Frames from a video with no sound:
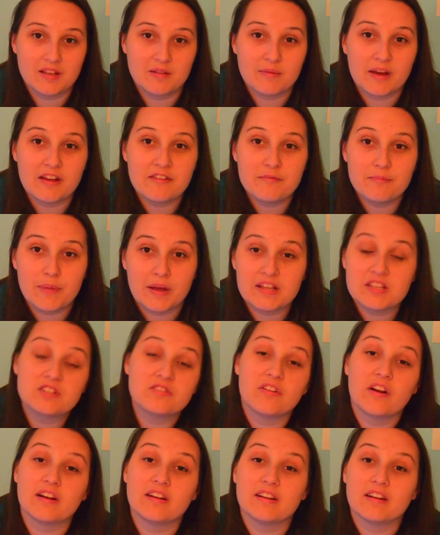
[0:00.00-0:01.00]
My best
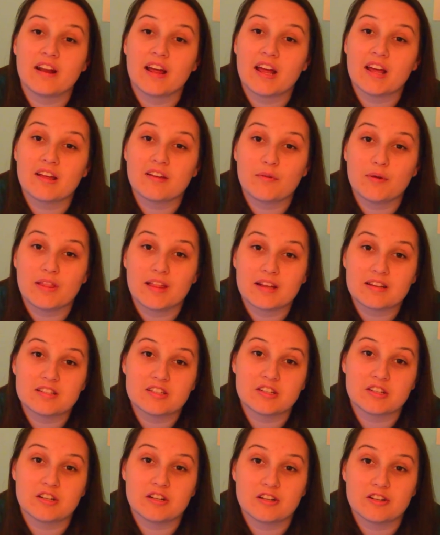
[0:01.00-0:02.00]
friend and I, we like
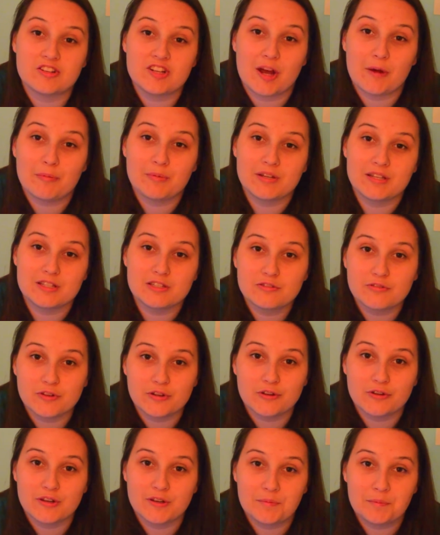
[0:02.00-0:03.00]
to cook Japanese
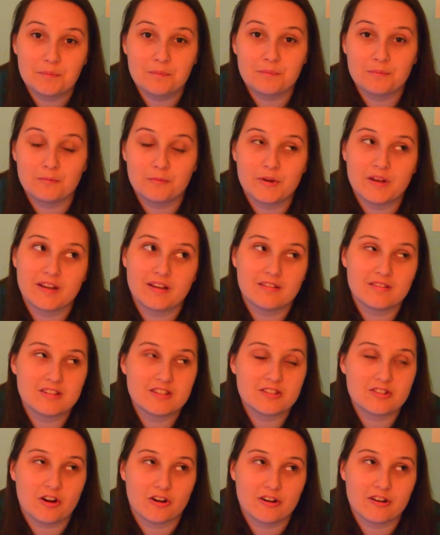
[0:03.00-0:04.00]
food, and we
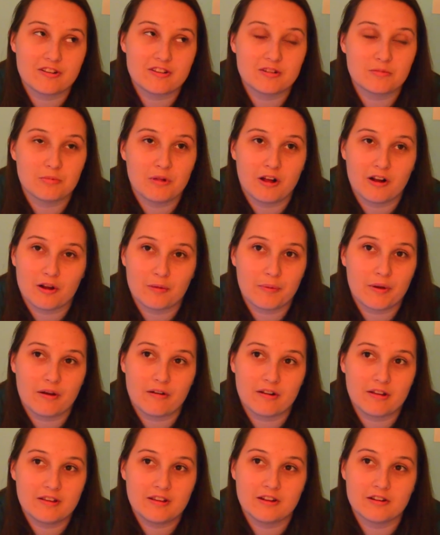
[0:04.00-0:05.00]
started to blog about
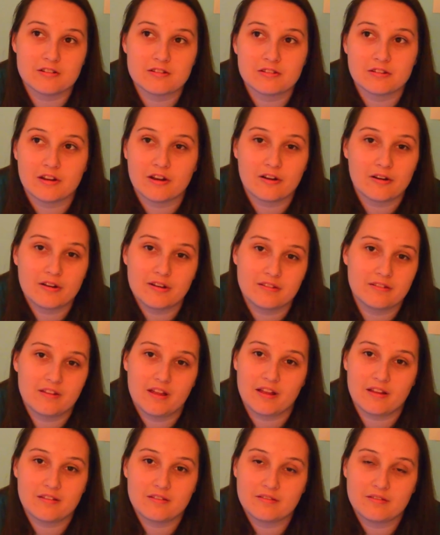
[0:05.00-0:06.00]
it years ago, and
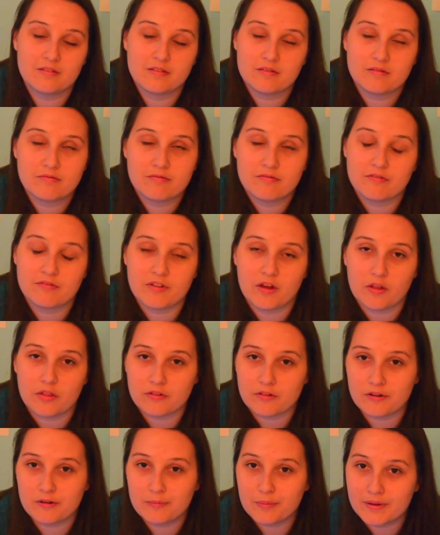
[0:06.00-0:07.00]
that fell
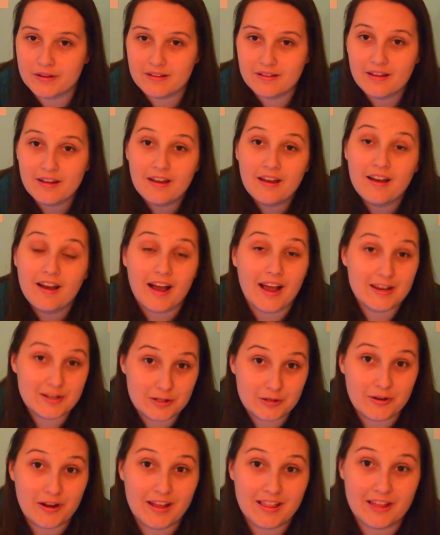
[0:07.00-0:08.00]
through, but I
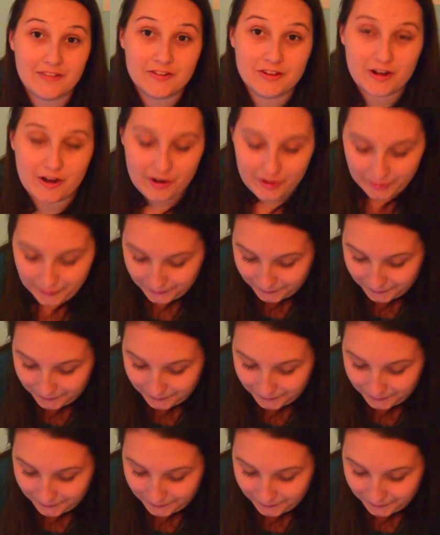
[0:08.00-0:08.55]
love to cook.